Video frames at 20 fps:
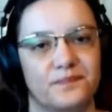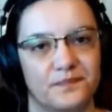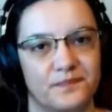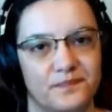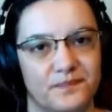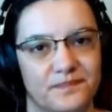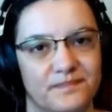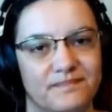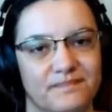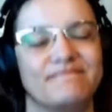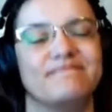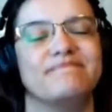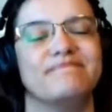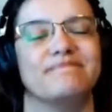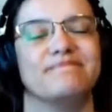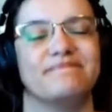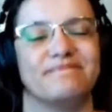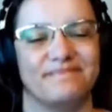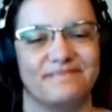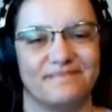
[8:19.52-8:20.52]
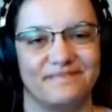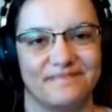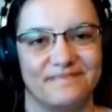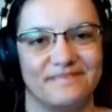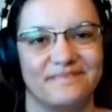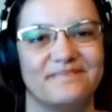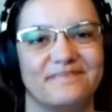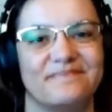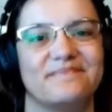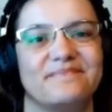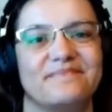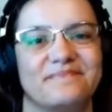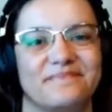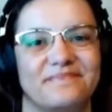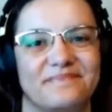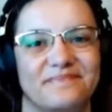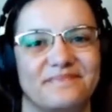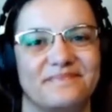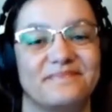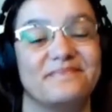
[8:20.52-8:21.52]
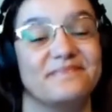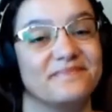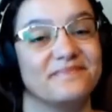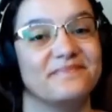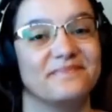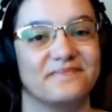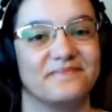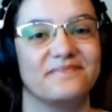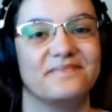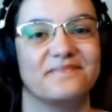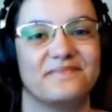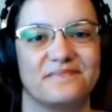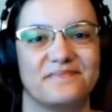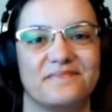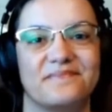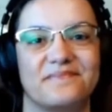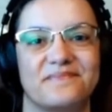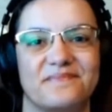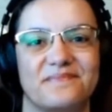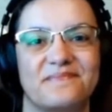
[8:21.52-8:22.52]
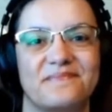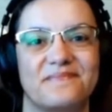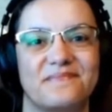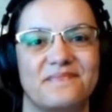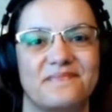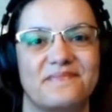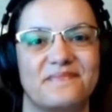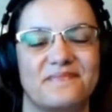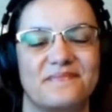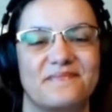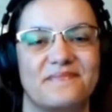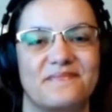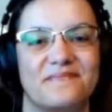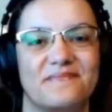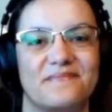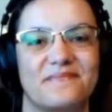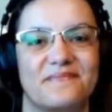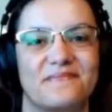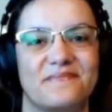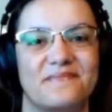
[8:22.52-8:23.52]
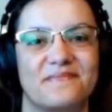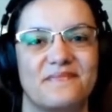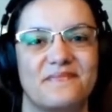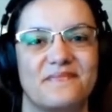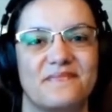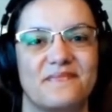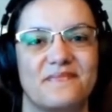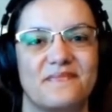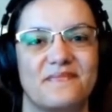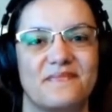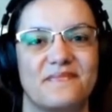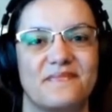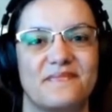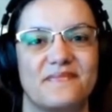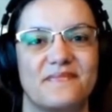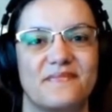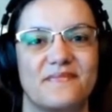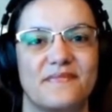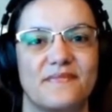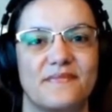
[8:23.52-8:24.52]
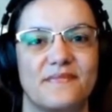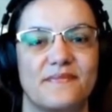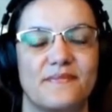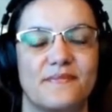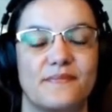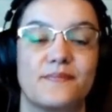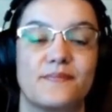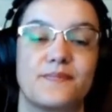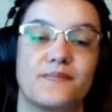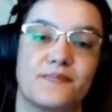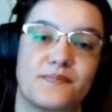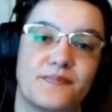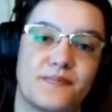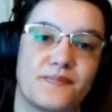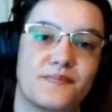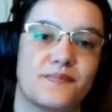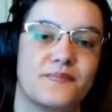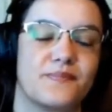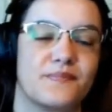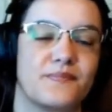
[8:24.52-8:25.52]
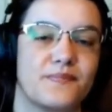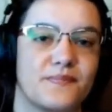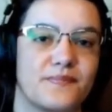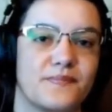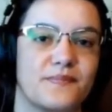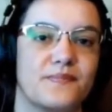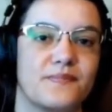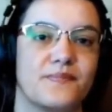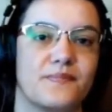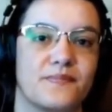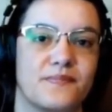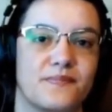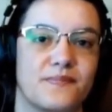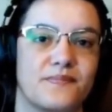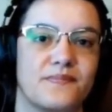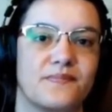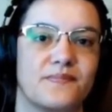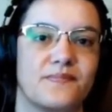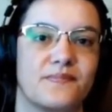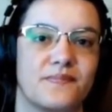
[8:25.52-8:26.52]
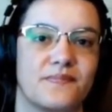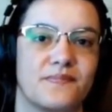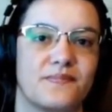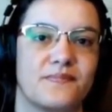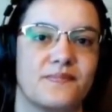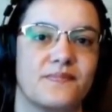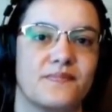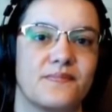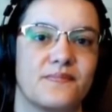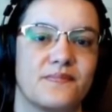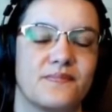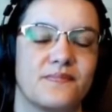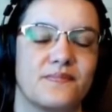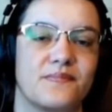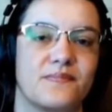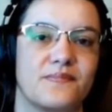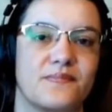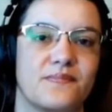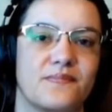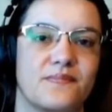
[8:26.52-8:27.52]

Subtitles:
No words are spoken by the person on screen.